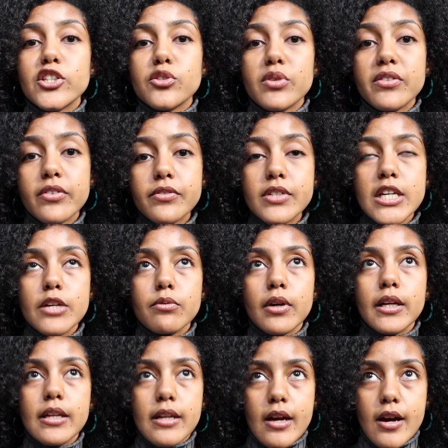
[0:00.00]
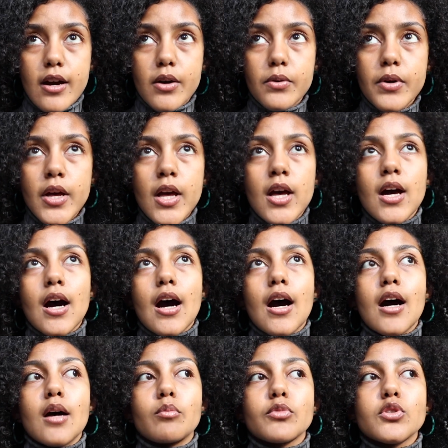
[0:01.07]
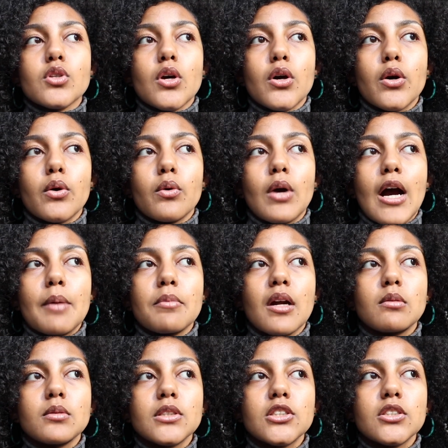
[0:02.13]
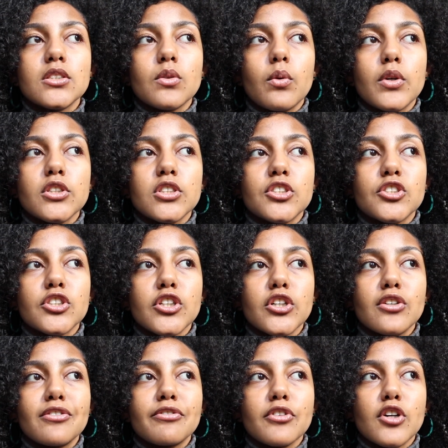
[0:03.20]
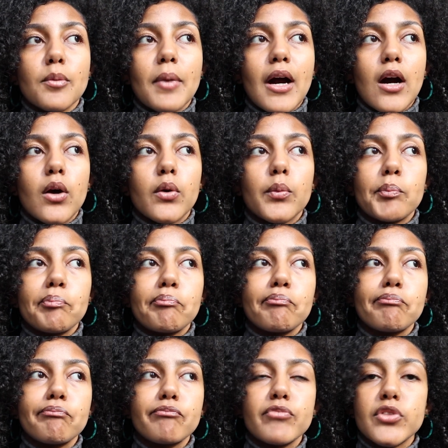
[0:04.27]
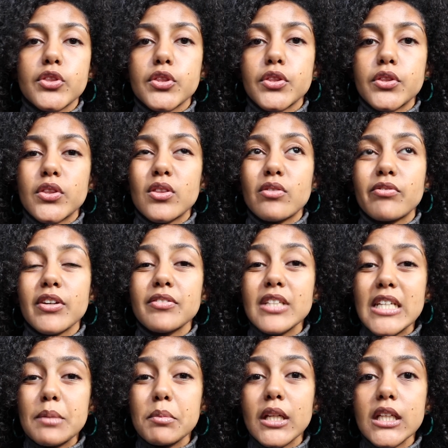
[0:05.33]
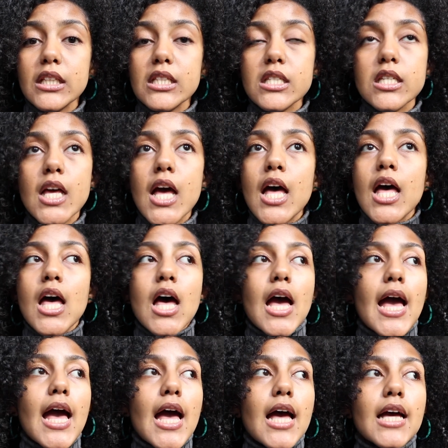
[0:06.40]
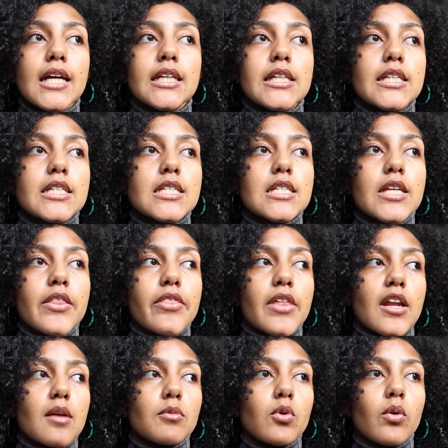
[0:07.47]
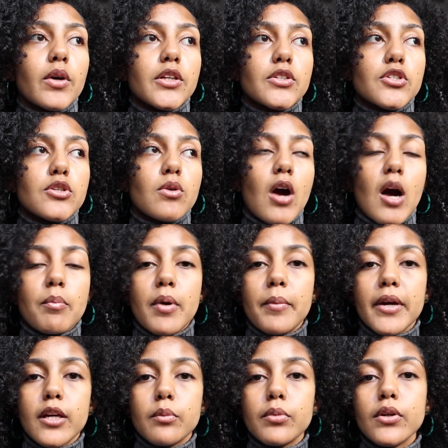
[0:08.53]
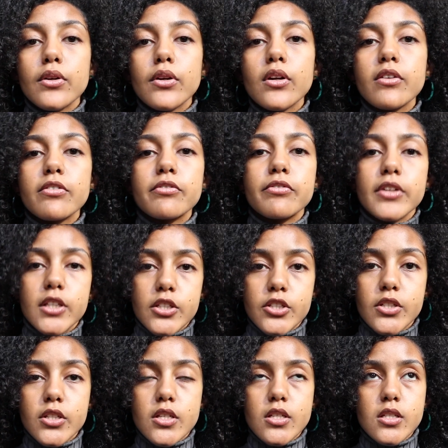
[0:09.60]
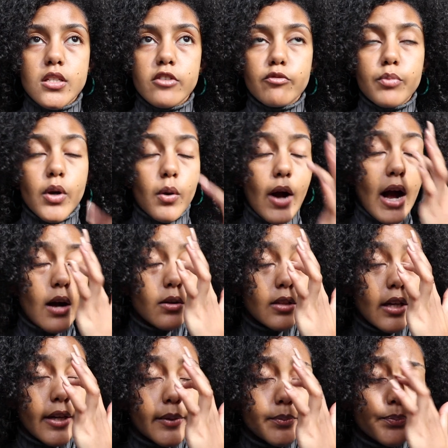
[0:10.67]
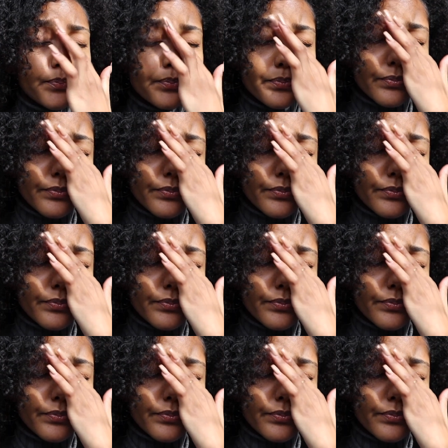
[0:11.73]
3:15 right now. So I'm probably just going to chill for about 15 minutes, and then I'm going to hop on my computer, finish this Civ Pro outline,